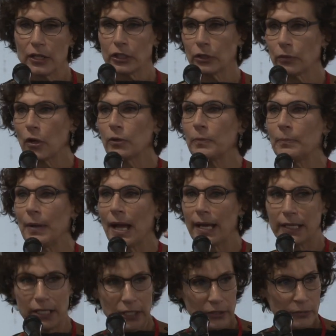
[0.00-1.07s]
Your own
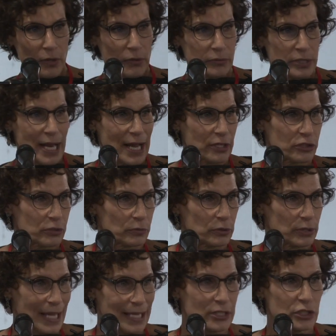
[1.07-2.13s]
body, your own
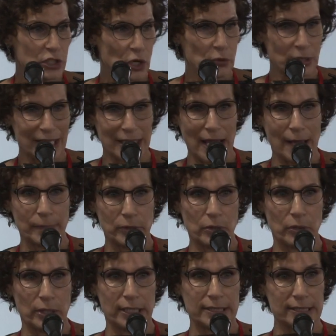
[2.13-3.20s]
natural
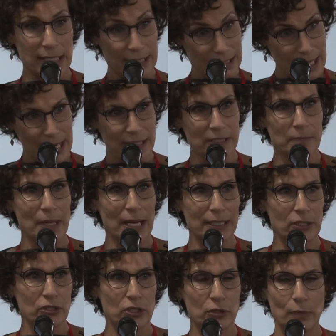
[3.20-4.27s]
endocannabinoids like anandamide
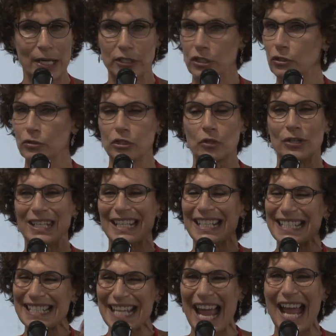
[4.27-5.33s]
and two A G do the
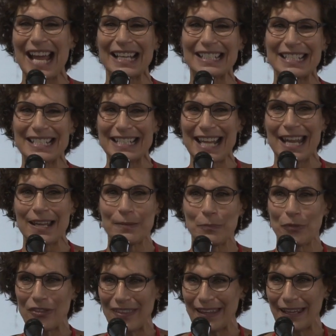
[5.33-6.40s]
exact same
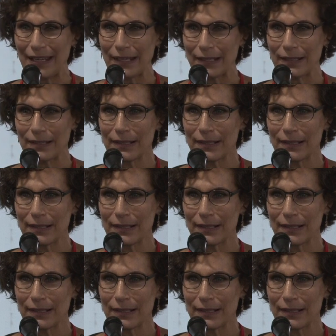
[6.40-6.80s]
thing.